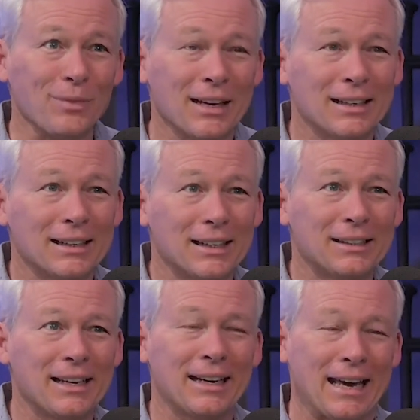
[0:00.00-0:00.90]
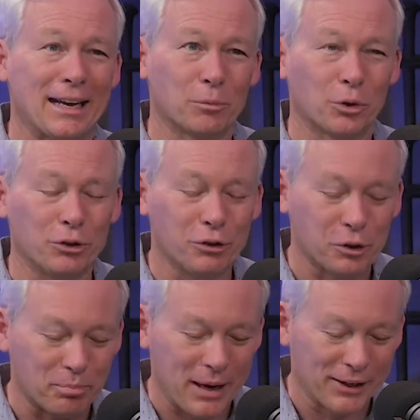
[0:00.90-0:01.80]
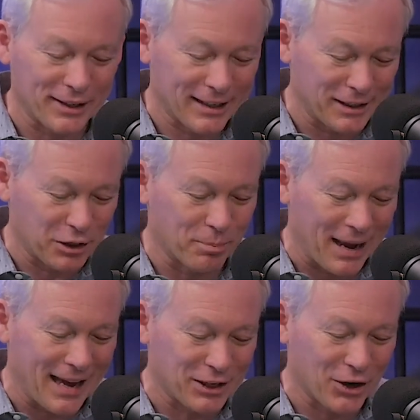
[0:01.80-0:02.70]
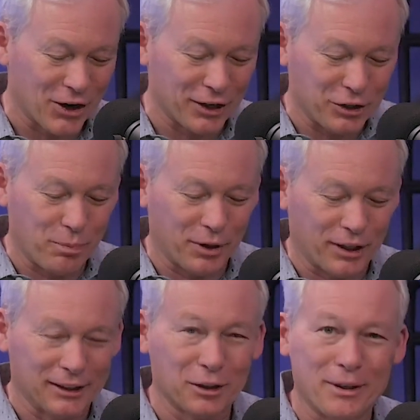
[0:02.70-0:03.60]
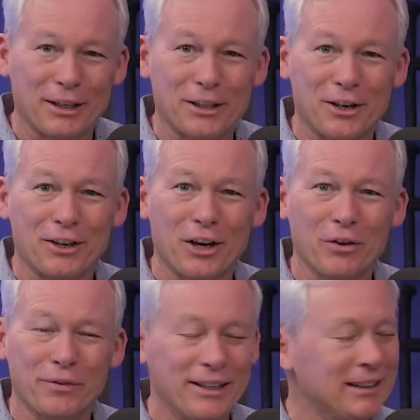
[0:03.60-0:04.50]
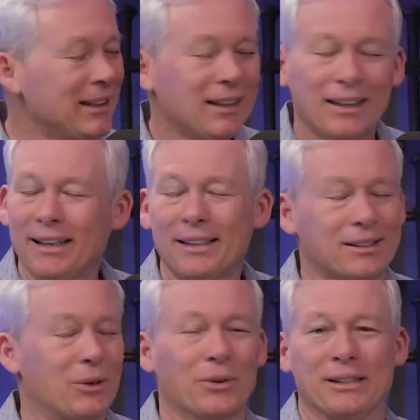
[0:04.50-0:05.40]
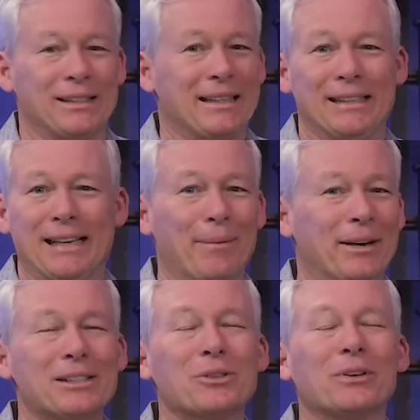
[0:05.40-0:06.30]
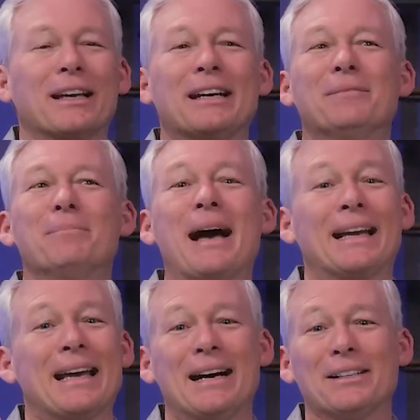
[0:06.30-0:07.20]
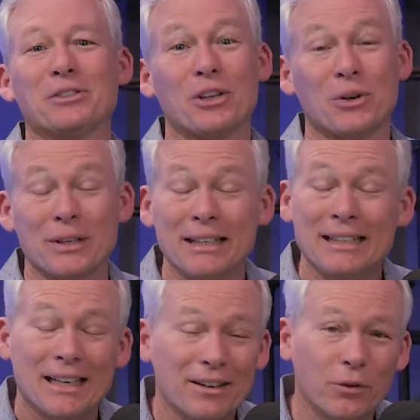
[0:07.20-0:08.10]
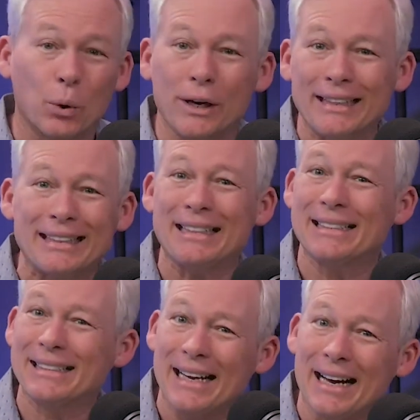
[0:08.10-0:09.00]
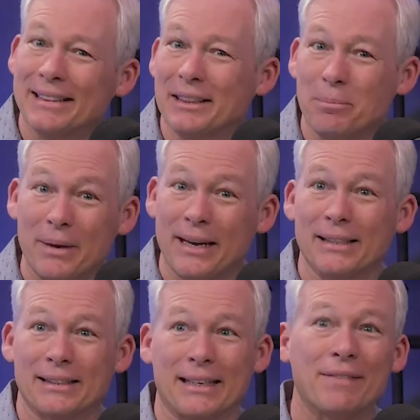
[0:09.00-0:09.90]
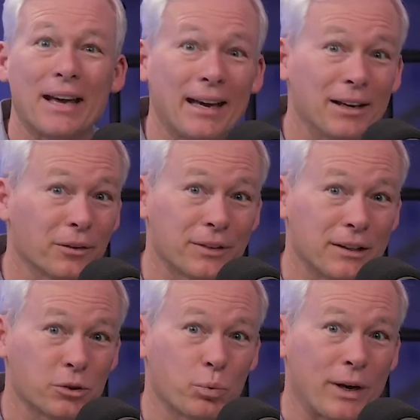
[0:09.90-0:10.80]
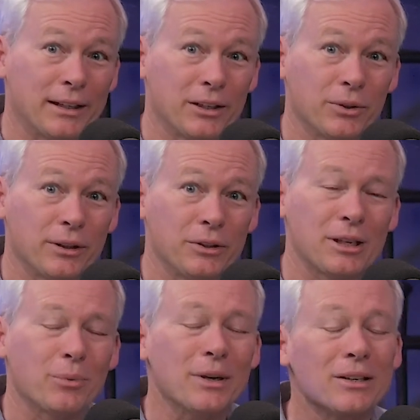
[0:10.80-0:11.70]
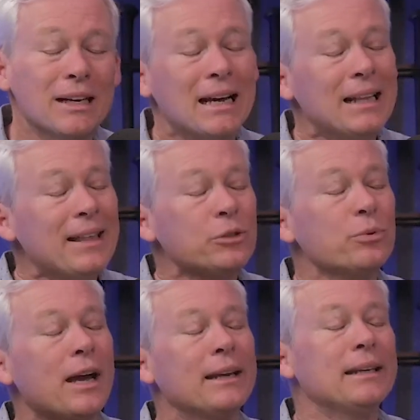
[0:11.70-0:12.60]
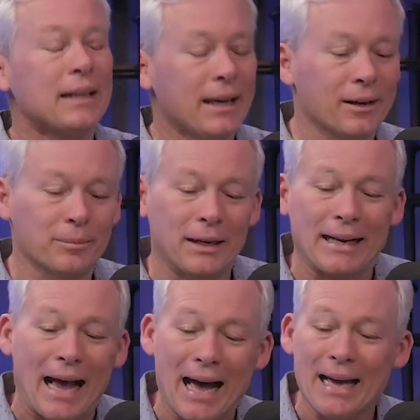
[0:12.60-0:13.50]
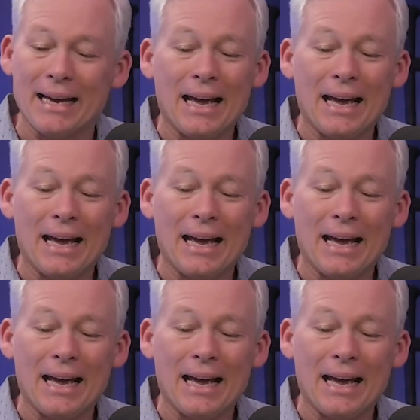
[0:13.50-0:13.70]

a, a dead animal and you just bury it in your backyard, you put a little bit of dirt over it, it's going to stink. I mean, it's going to mm-hmm. come back out. So, avoiding it is not the best and the healthiest way to do it. And you say, mm-hmm. "Well, that's where I need help, Danny." I